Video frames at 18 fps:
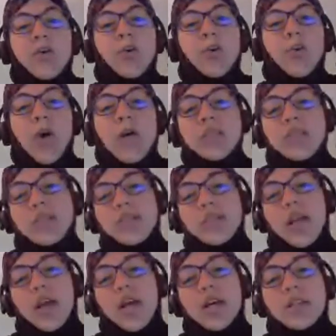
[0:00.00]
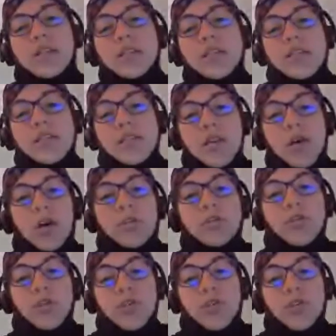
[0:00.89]
what runs
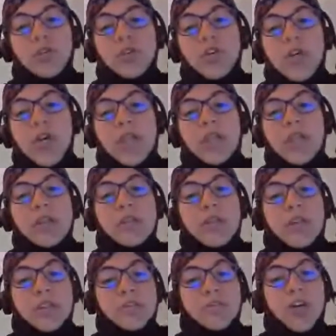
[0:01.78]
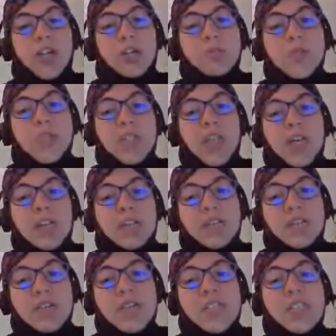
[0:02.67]
on your local development
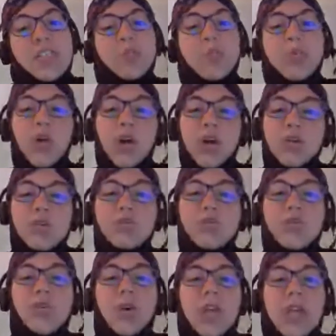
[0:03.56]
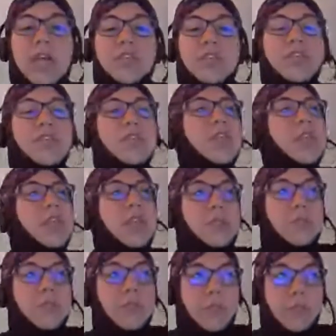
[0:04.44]
cluster is deployed to the cluster in
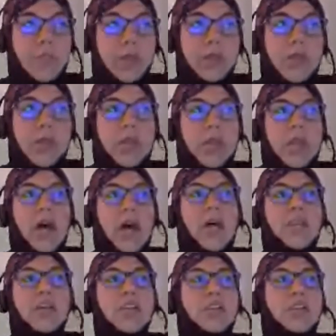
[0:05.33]
other